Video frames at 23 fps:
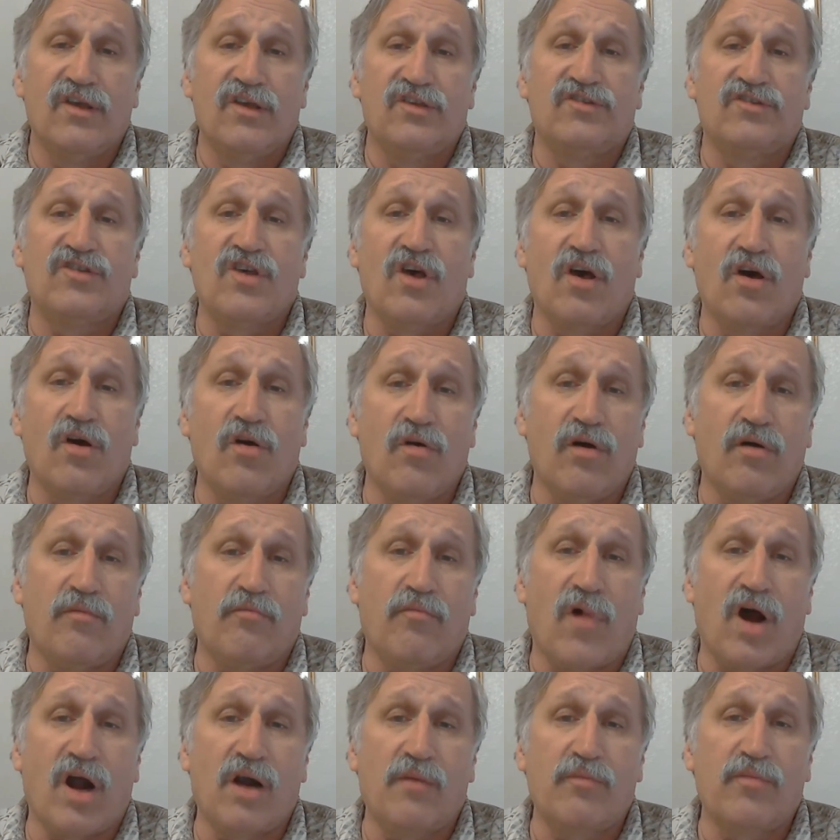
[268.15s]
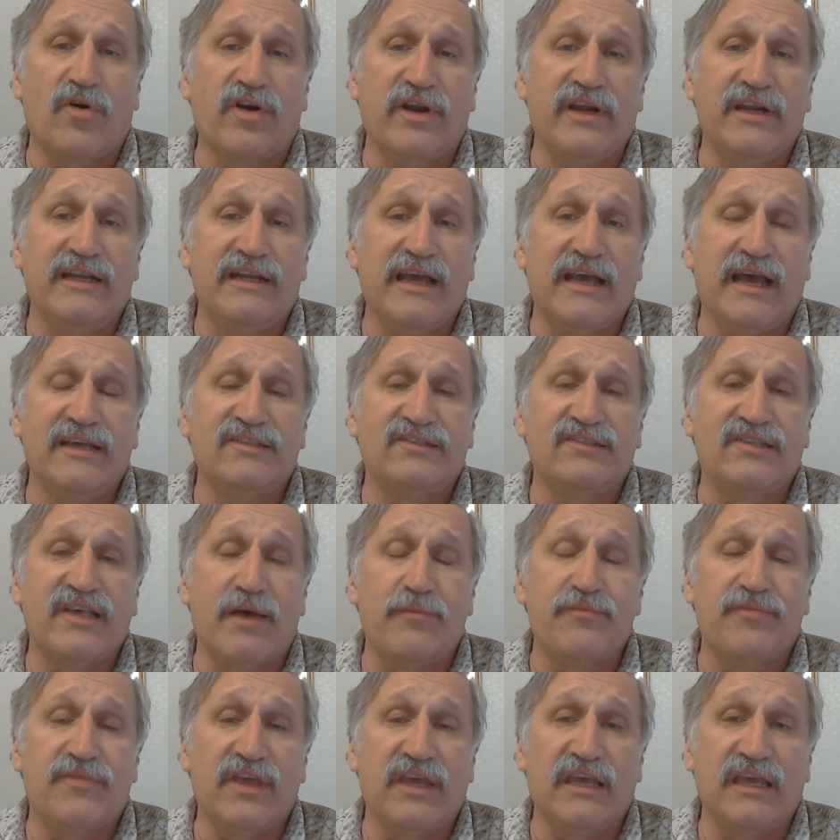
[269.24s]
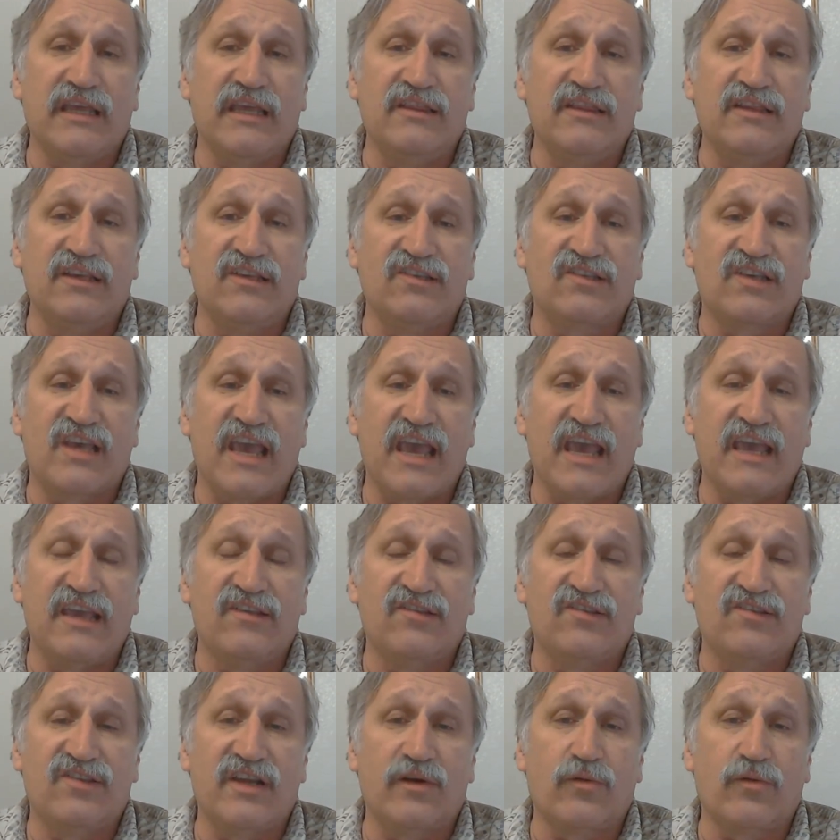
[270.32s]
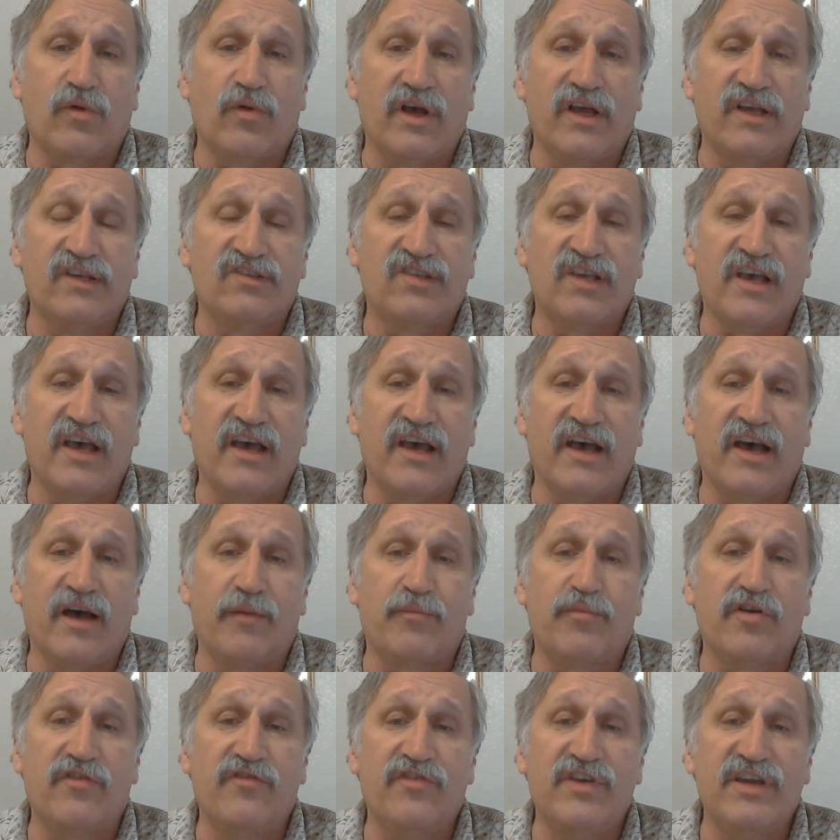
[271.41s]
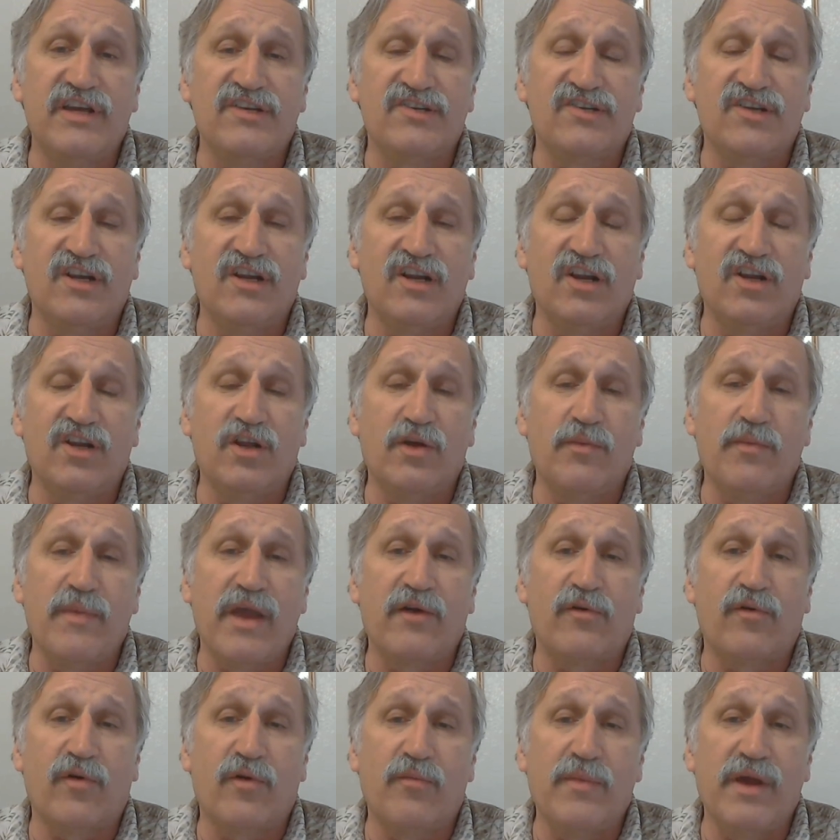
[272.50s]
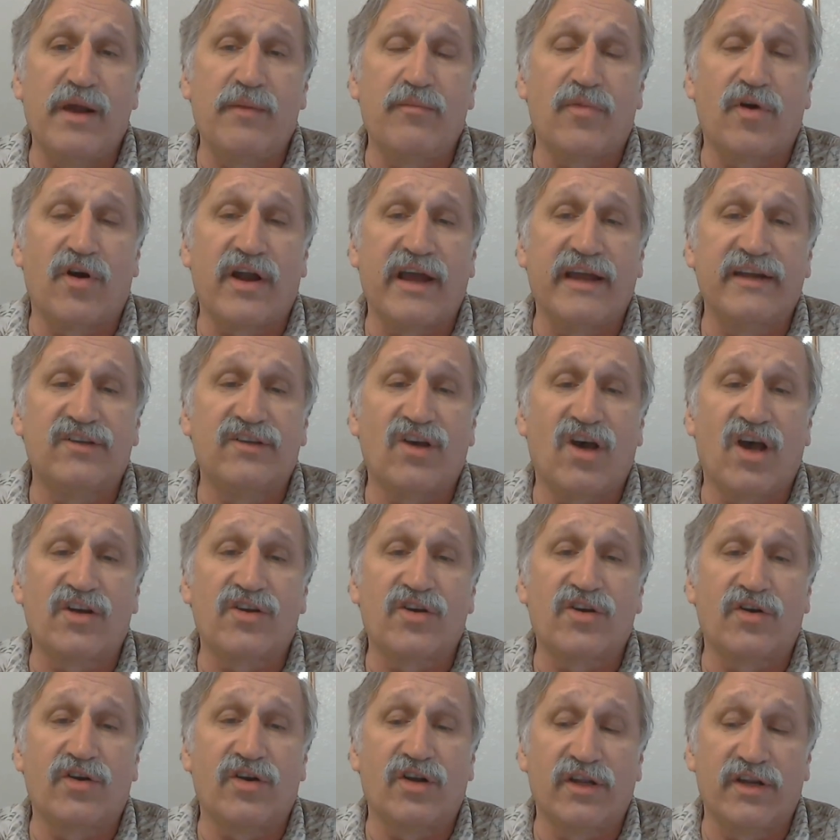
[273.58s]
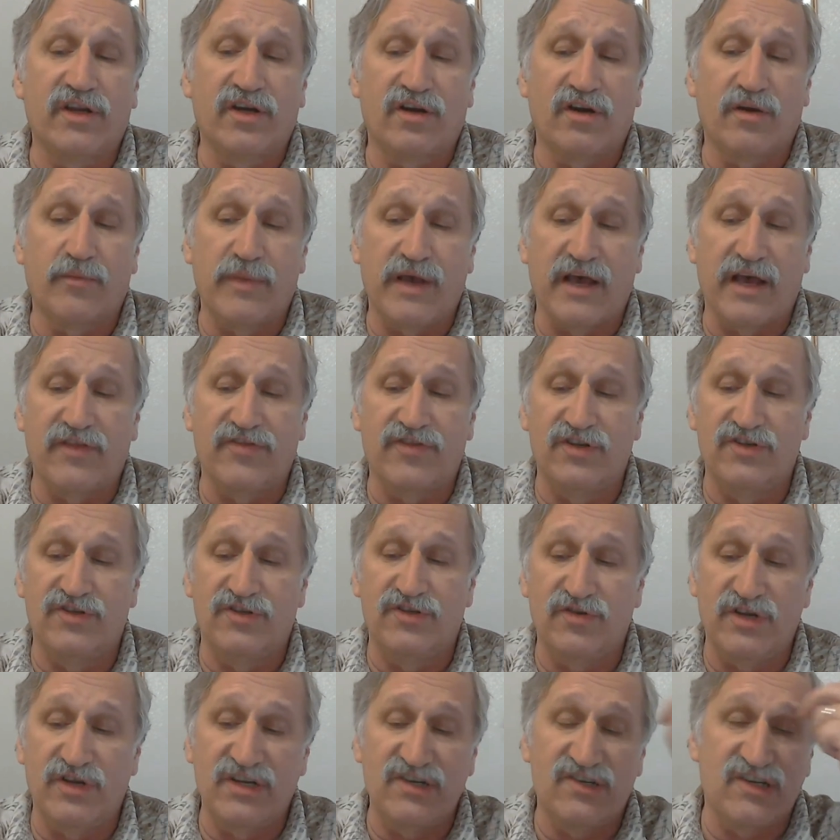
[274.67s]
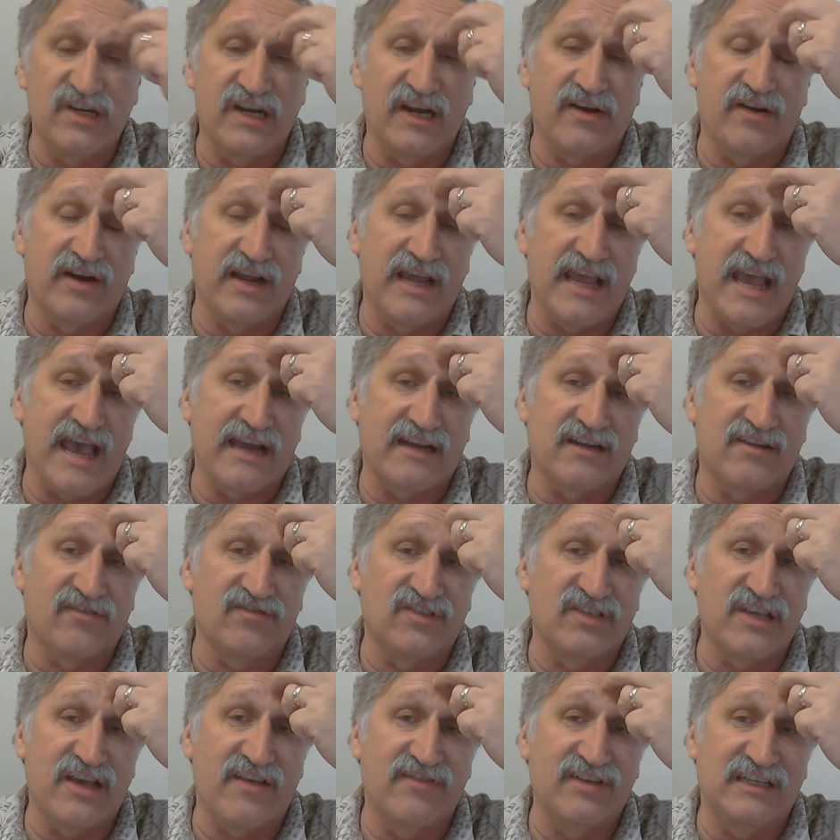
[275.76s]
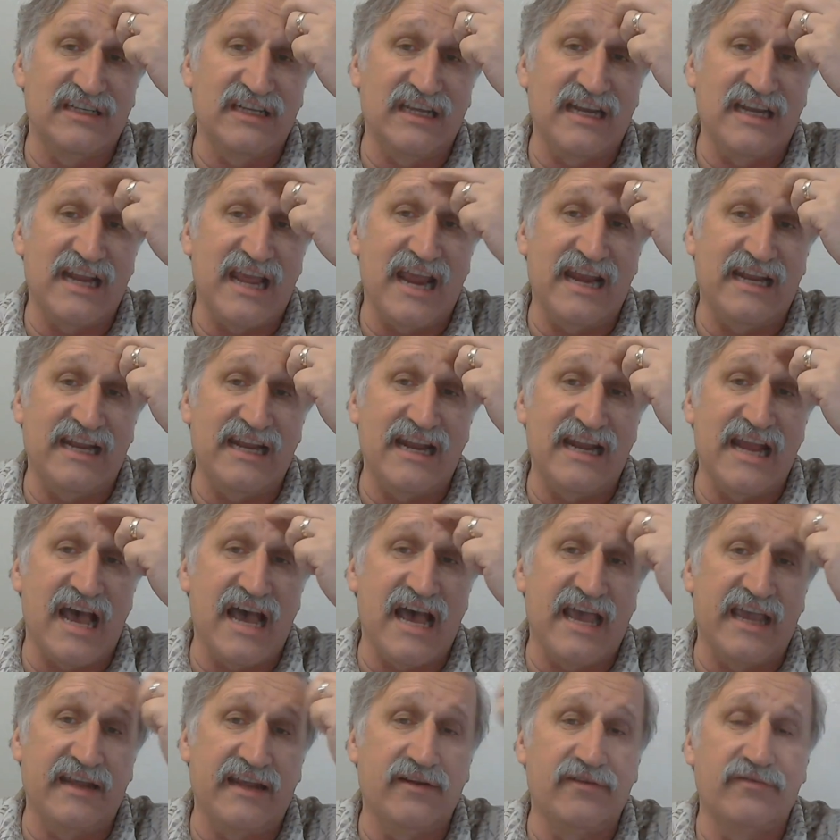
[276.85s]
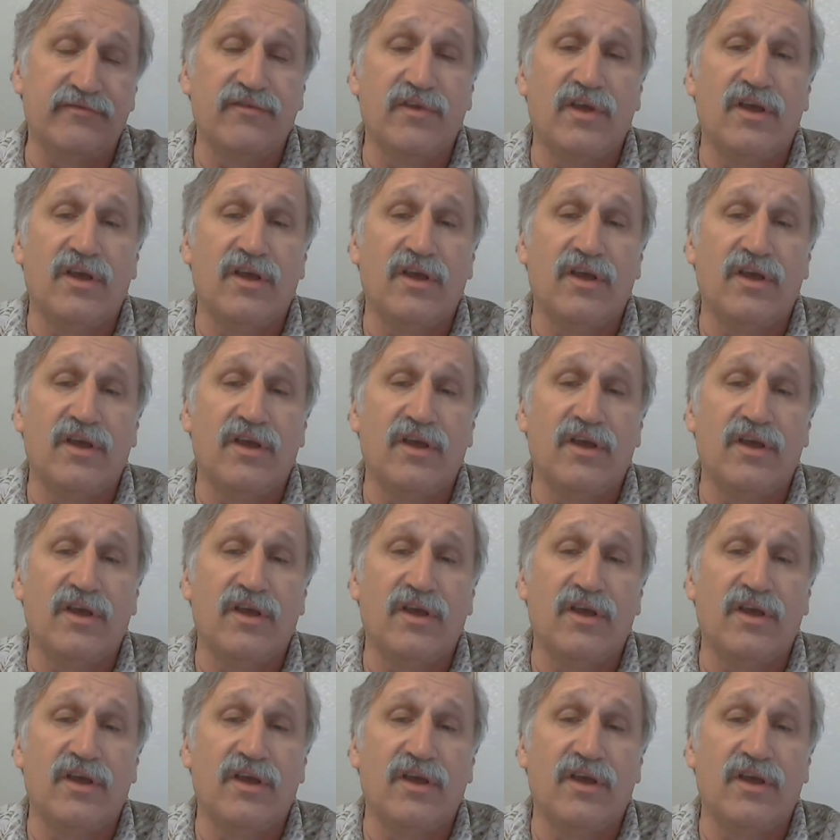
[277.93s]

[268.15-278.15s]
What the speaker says: So Marbury does something in this case. There was a provision, and you may remember I talked earlier about the Judiciary Act of 1789.